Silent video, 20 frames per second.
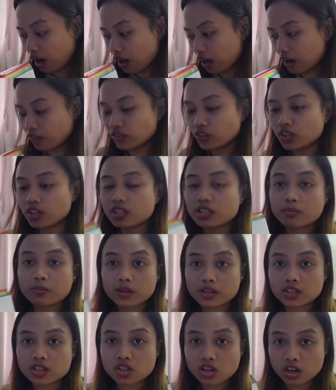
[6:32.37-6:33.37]
After this, I'm
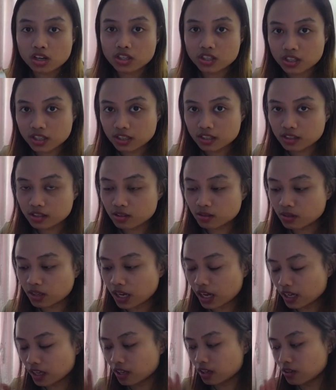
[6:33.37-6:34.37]
gonna charge this so that
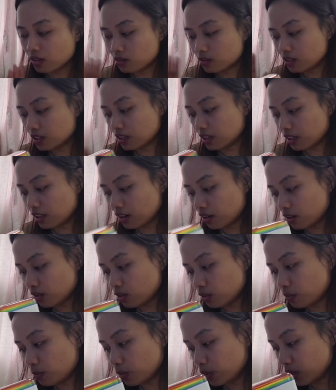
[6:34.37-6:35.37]
I can use it later to
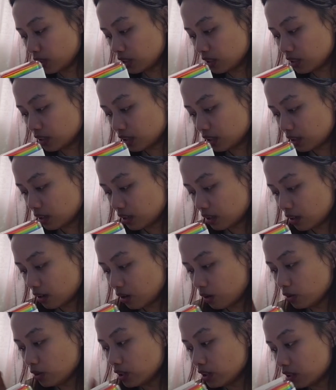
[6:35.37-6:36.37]
print.
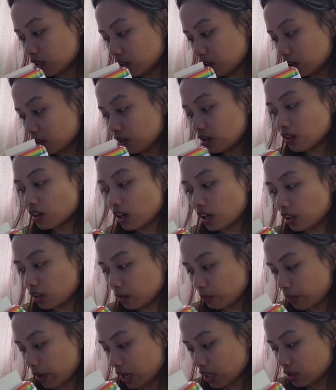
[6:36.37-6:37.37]
Oh, there's a third color
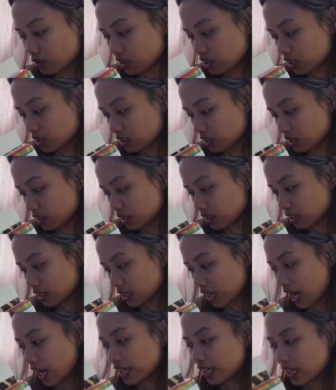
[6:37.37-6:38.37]
pass, which is the
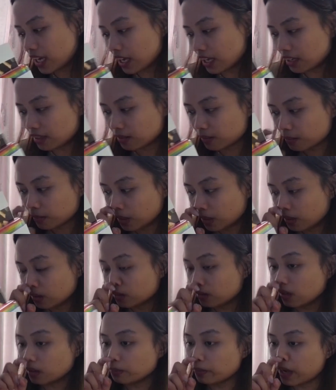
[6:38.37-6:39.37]
cayenne.
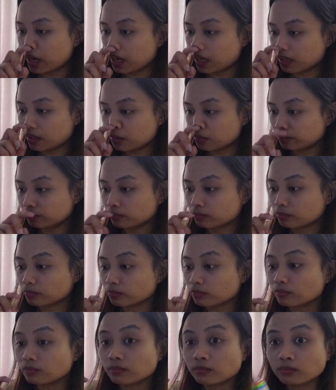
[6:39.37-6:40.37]
Not bad.
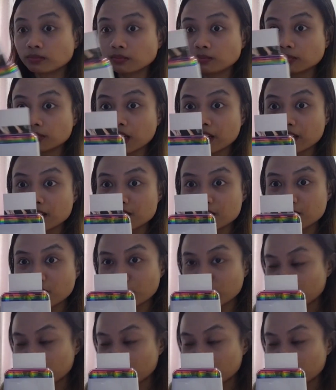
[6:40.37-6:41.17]
I can see your